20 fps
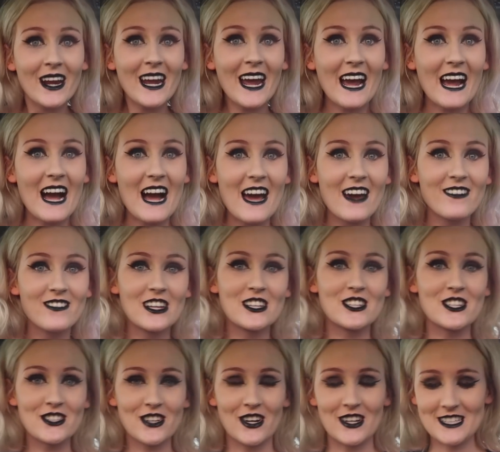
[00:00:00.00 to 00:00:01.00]
Okay,
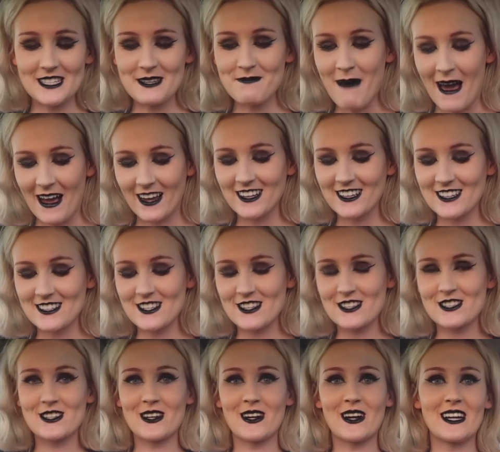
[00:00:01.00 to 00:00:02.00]
I've just gotten to
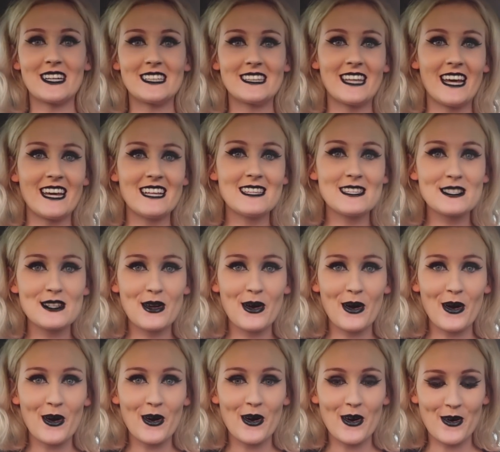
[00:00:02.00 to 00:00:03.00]
Macca's, so let's
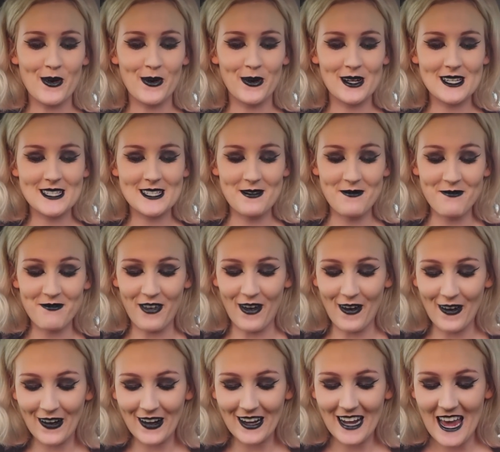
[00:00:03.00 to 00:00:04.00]
go order some
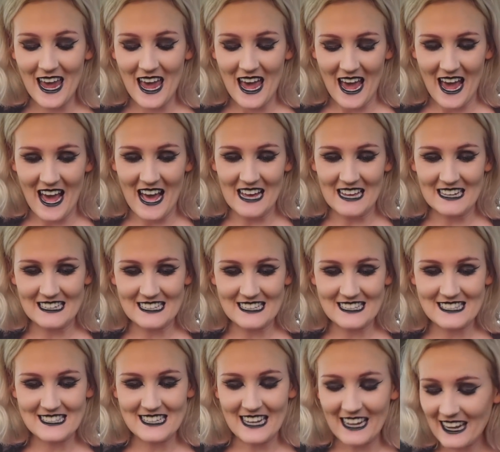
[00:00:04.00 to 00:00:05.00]
food
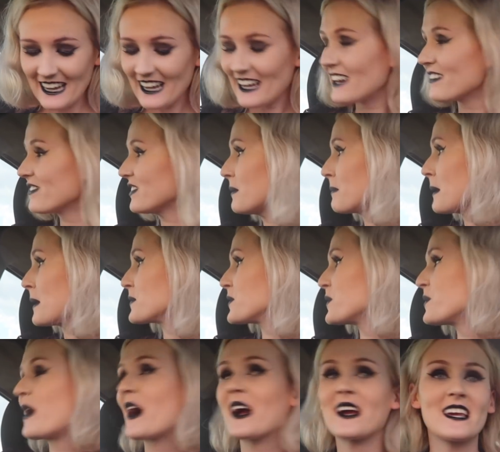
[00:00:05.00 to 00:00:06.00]
and see if the
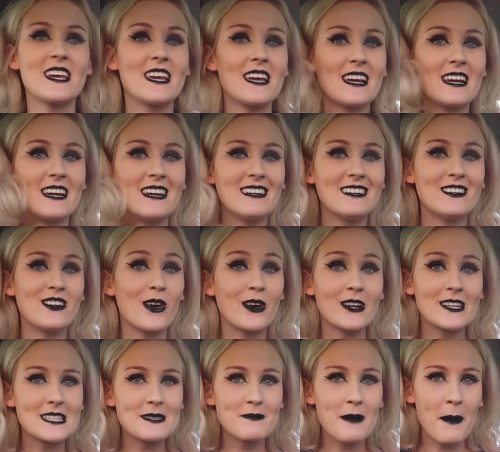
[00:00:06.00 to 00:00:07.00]
people working
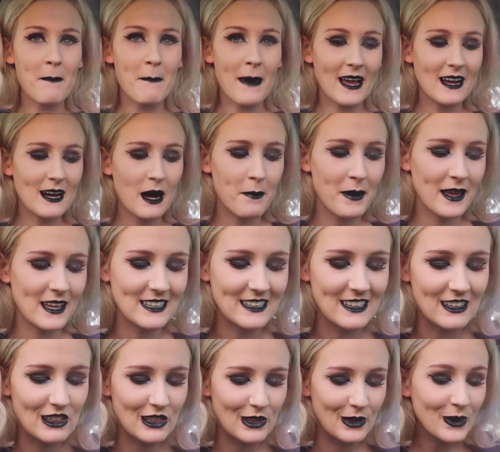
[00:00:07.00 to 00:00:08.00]
notice my makeup
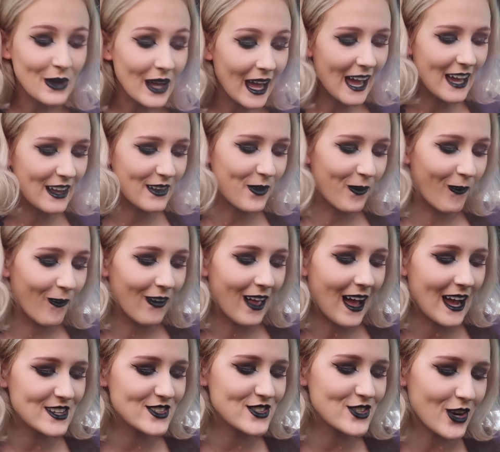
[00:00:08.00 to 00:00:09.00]
and look at
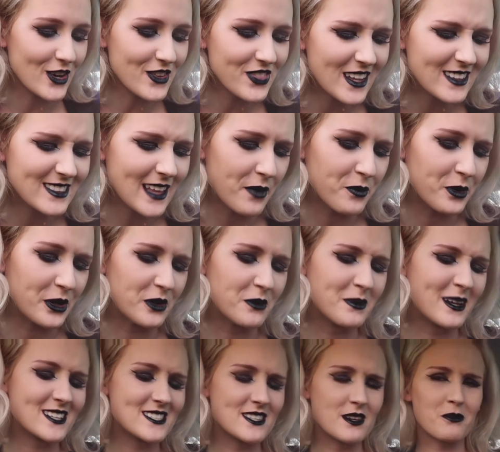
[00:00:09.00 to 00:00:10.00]
all. I don't think they
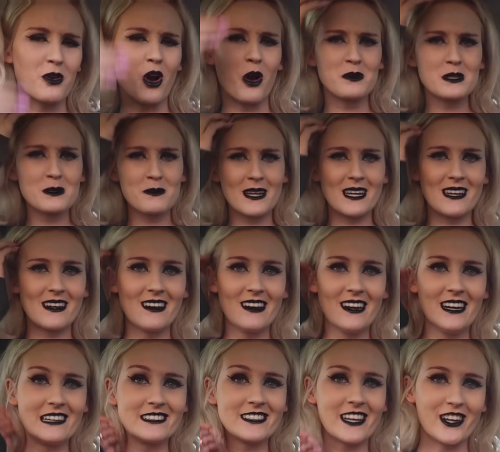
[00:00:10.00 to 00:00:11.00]
will because they'll probably be
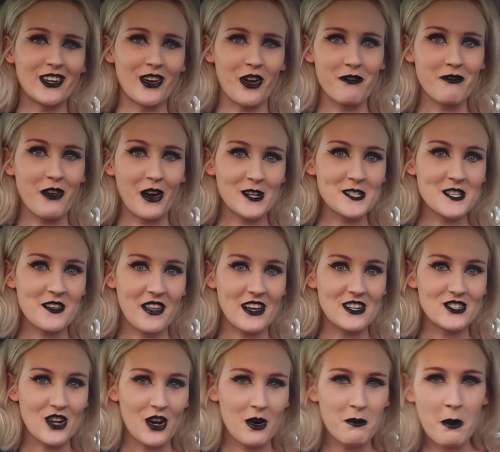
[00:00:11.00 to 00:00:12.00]
like, you know, focused on
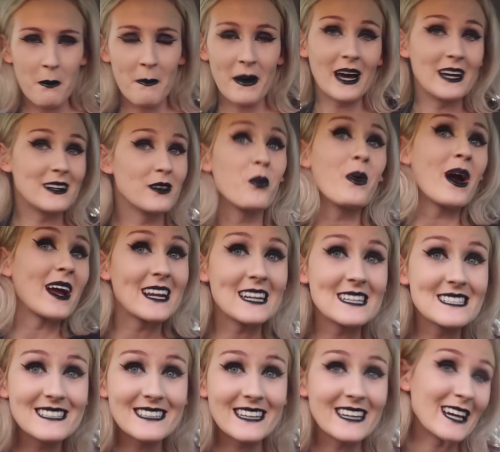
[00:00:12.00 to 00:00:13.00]
their job, but we're
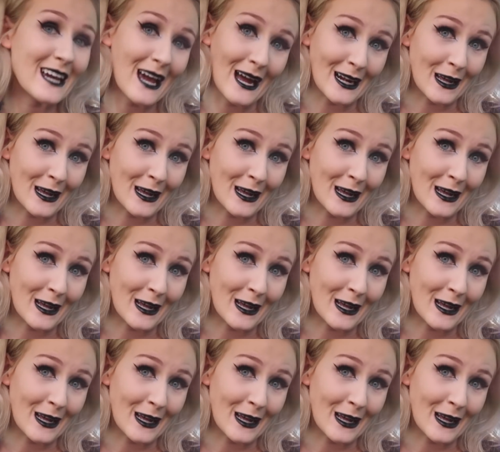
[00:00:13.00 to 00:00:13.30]
gonna see